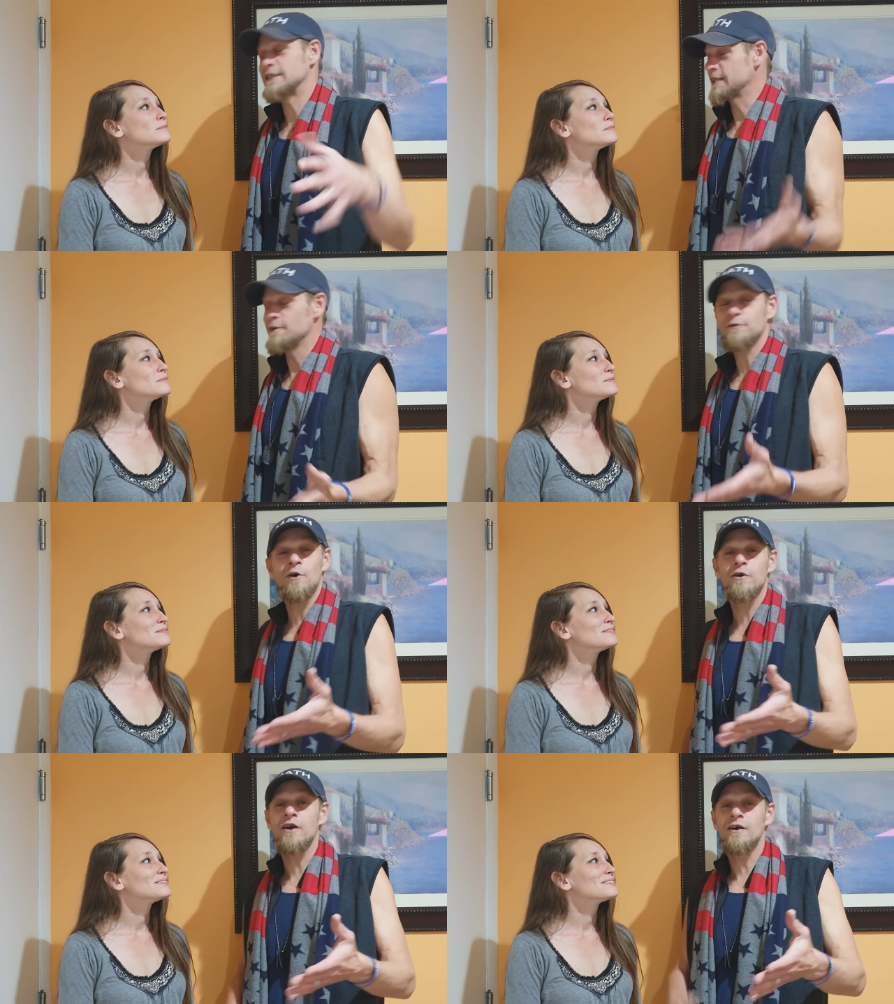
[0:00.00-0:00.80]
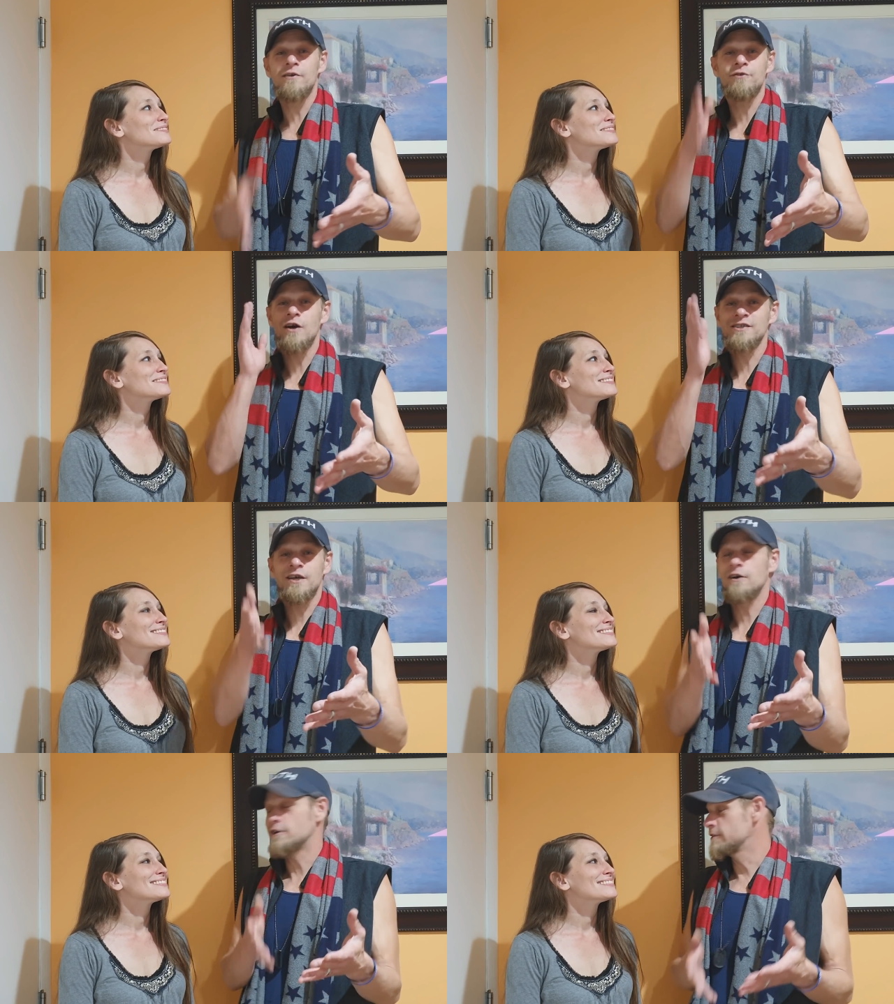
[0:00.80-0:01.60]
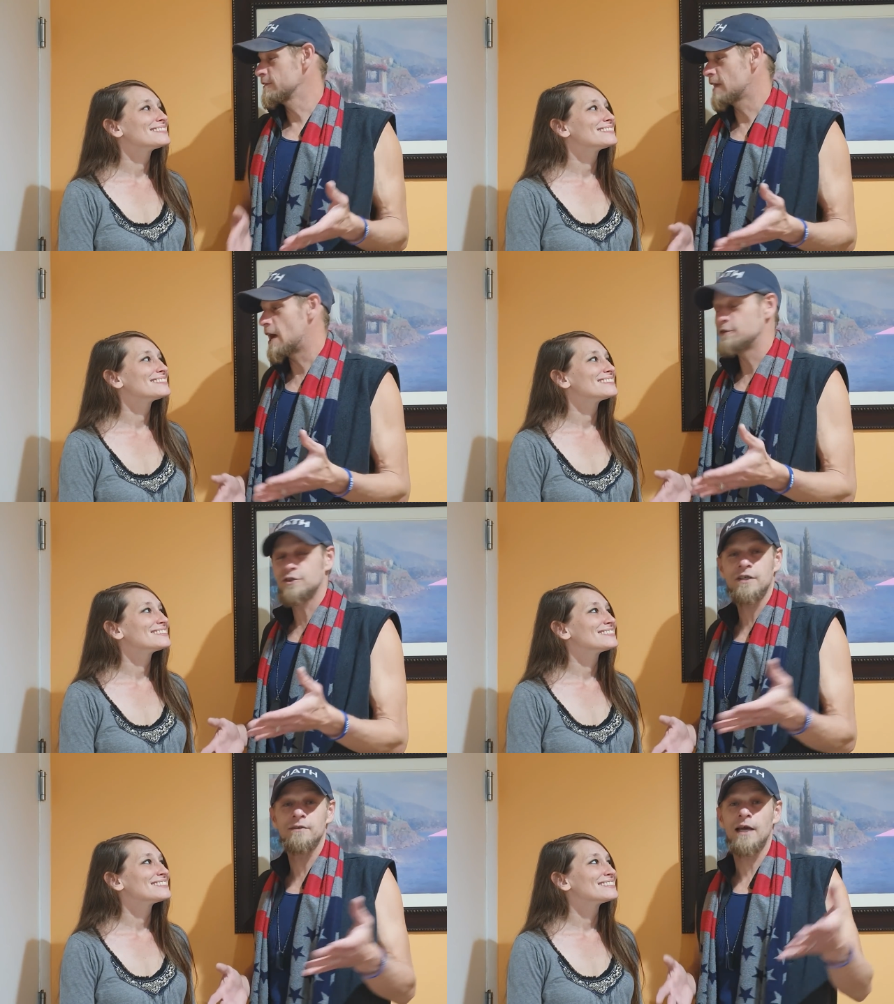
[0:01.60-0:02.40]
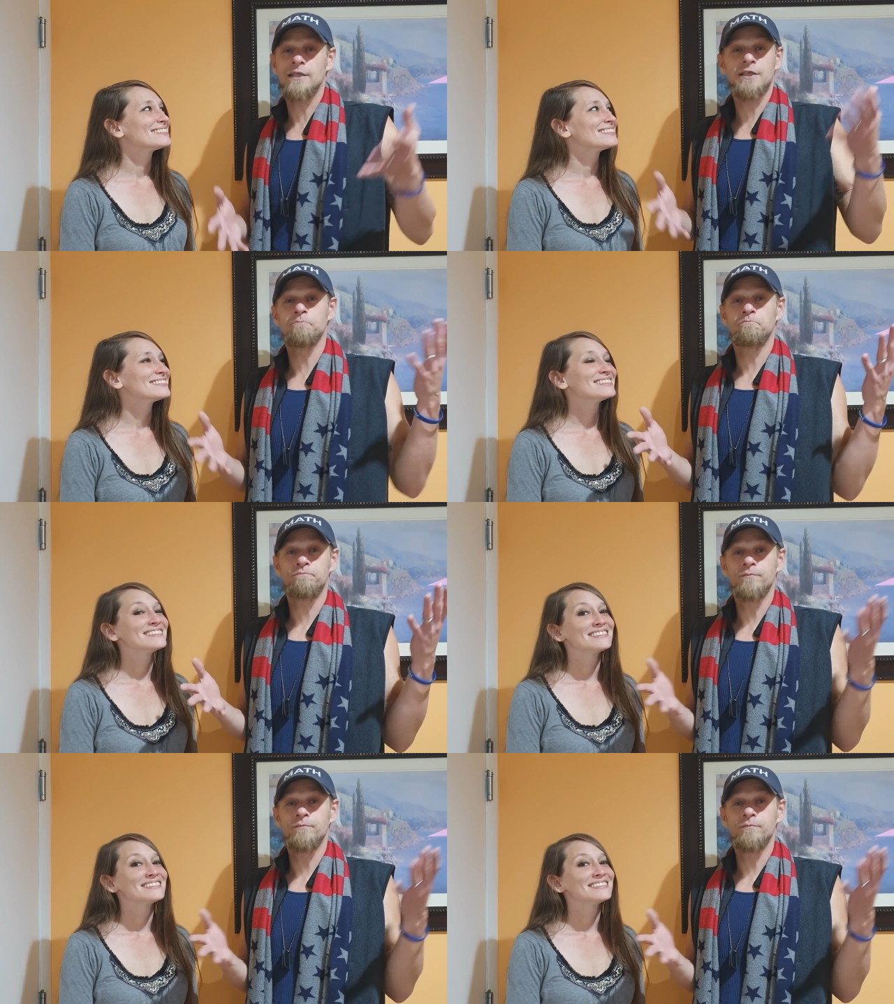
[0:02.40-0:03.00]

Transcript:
Speaker 1: stuff going on. If y'all saw during the live stream, like some,